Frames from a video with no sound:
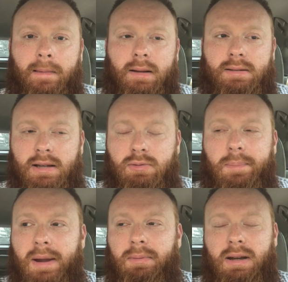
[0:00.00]
Because that's
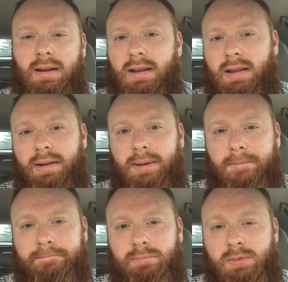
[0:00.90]
what people need to hear,
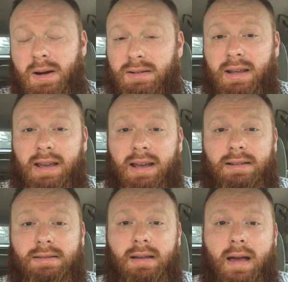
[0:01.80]
especially
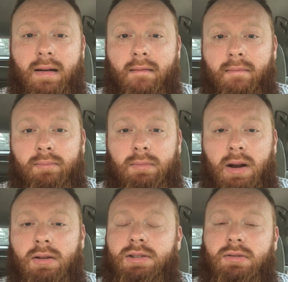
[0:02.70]
kids.
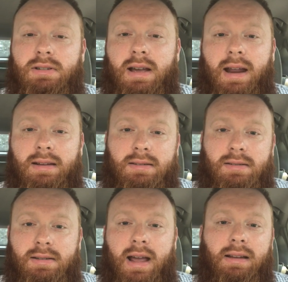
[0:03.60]
You know, suicide is
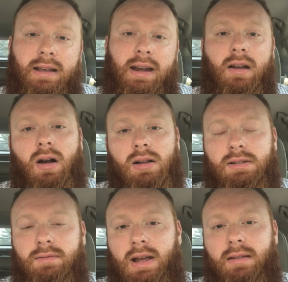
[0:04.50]
the second leading
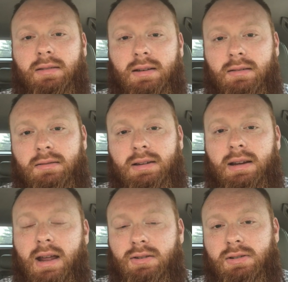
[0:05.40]
cause of death in
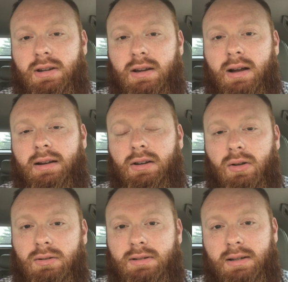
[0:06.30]
teenagers and young
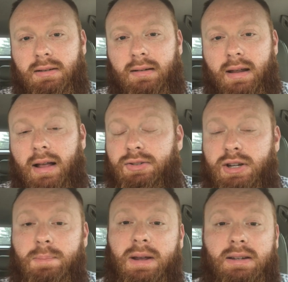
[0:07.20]
adults, and
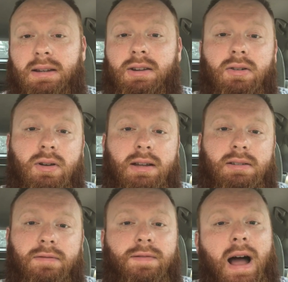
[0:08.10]
LGBTQ
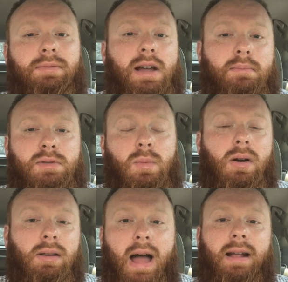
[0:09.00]
kids are 5 times
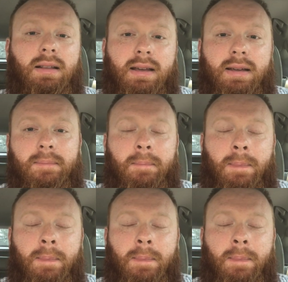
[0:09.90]
more likely